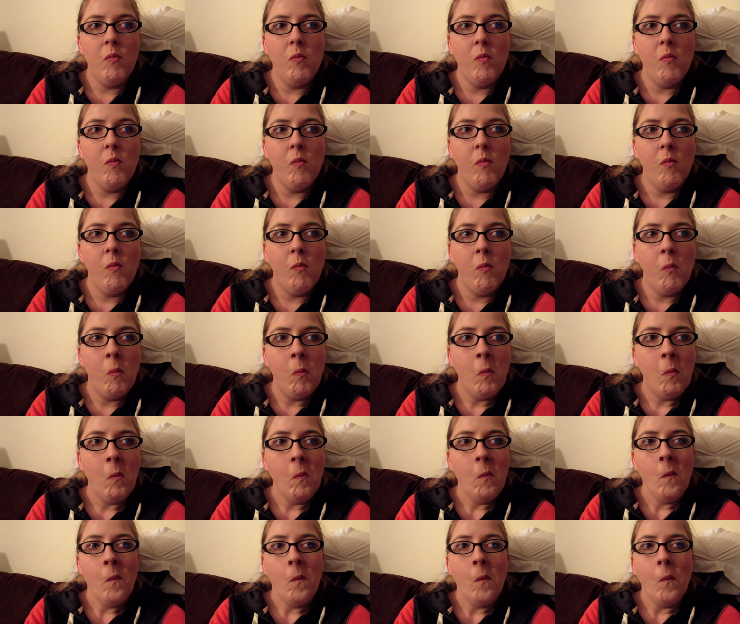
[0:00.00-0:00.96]

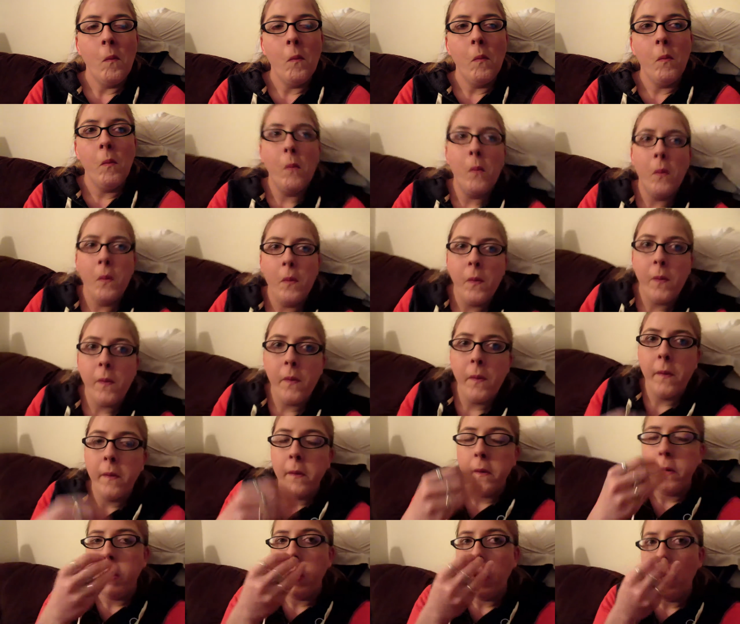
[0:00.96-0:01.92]

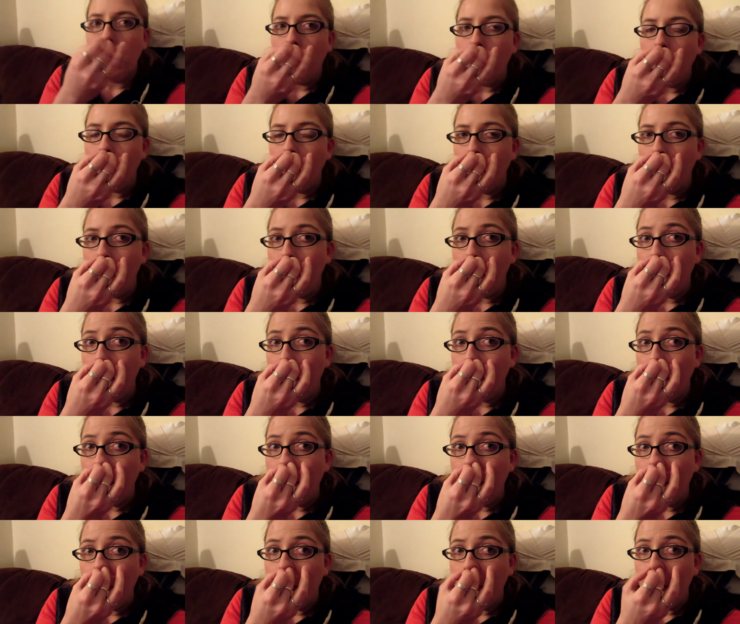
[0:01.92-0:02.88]

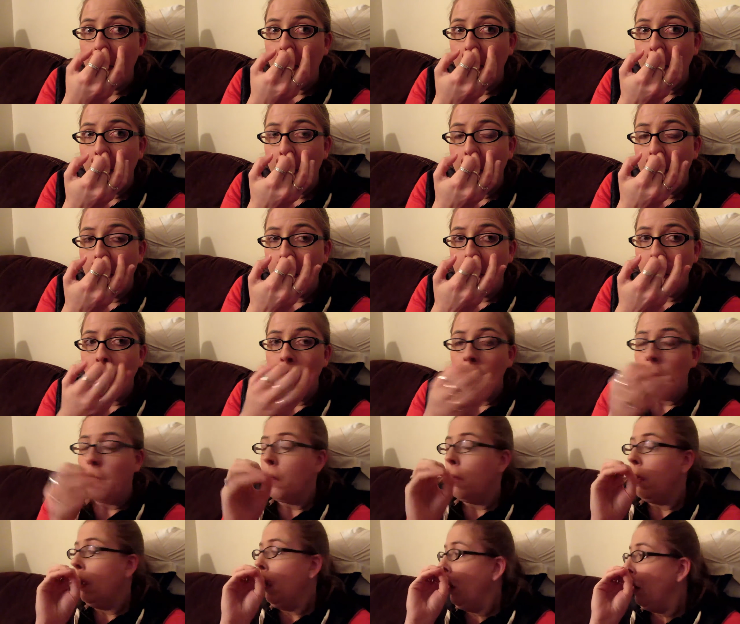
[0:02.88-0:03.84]

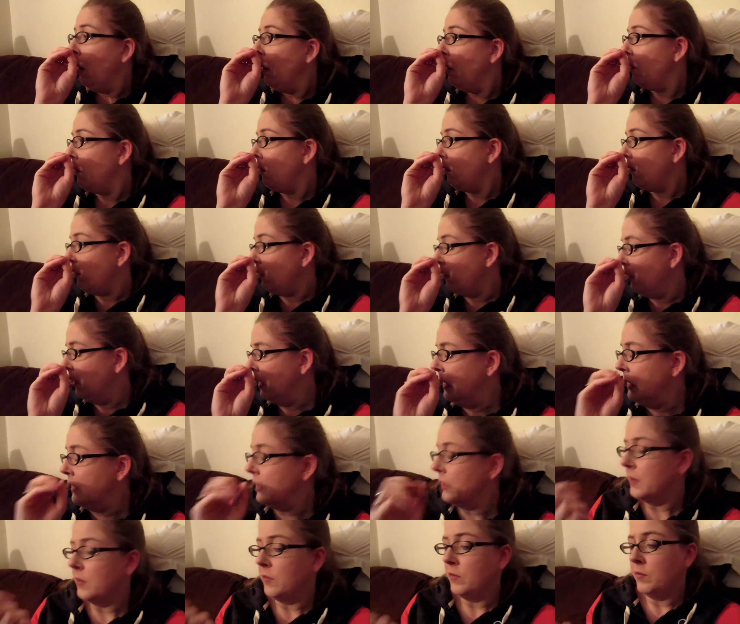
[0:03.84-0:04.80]

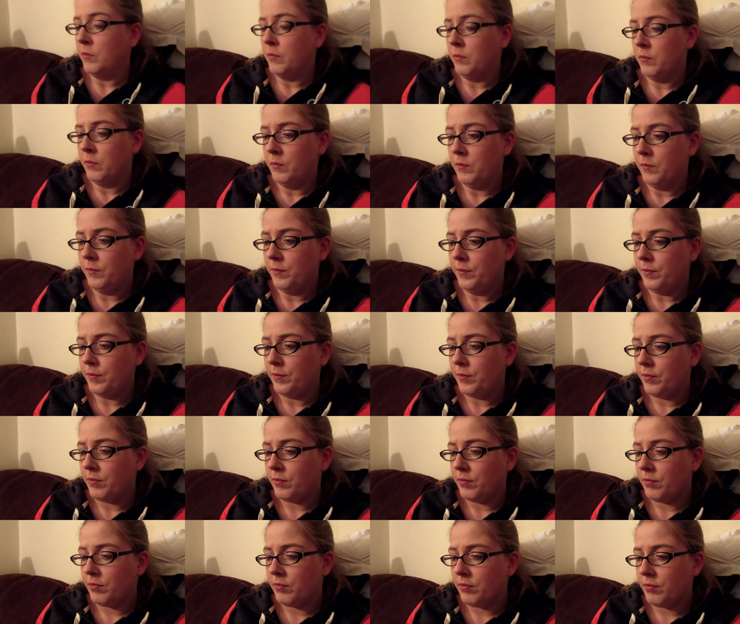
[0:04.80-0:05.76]

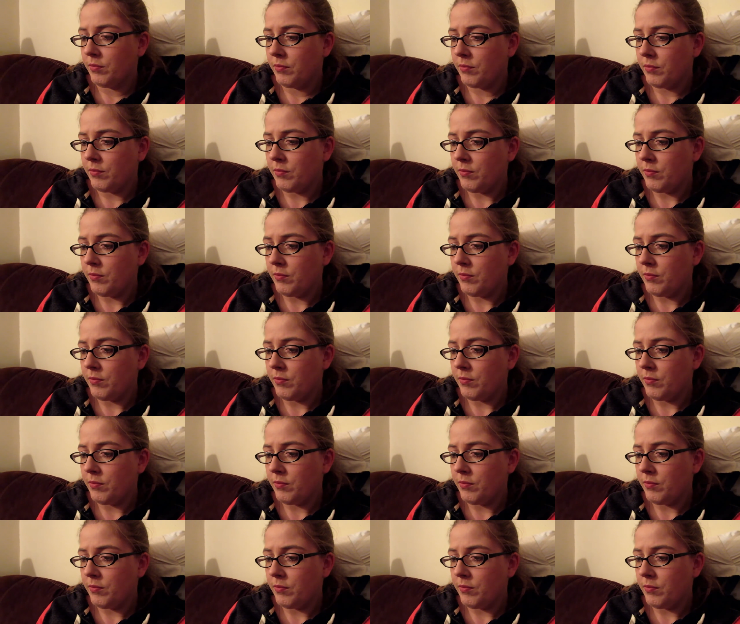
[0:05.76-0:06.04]
(silence)